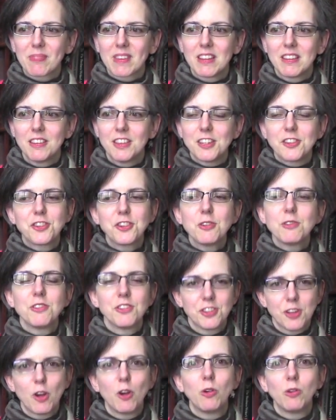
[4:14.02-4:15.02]
the
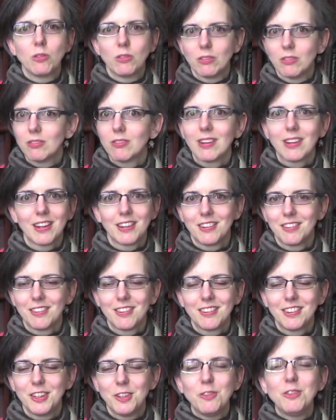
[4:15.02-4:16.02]
student's own
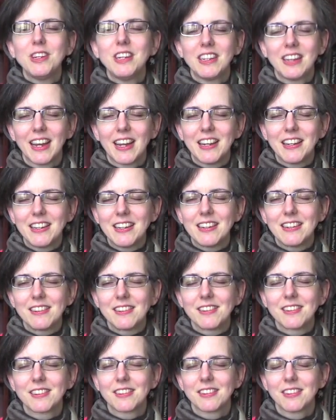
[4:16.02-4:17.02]
unique
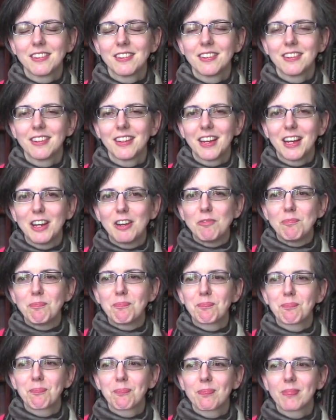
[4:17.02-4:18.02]
ideas
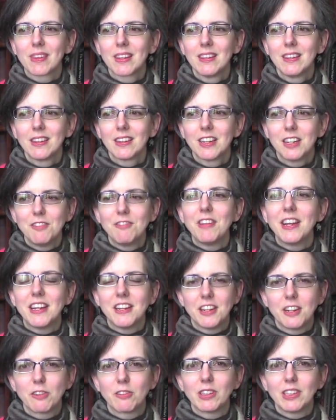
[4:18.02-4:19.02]
conveyed
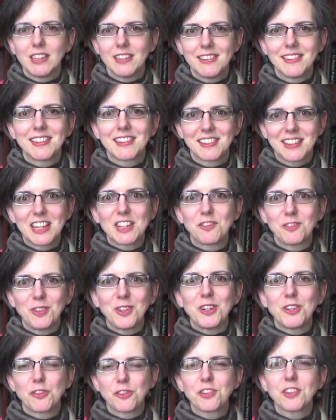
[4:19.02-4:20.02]
in a really successful,
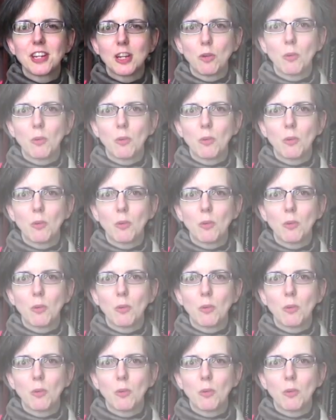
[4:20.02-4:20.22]
interesting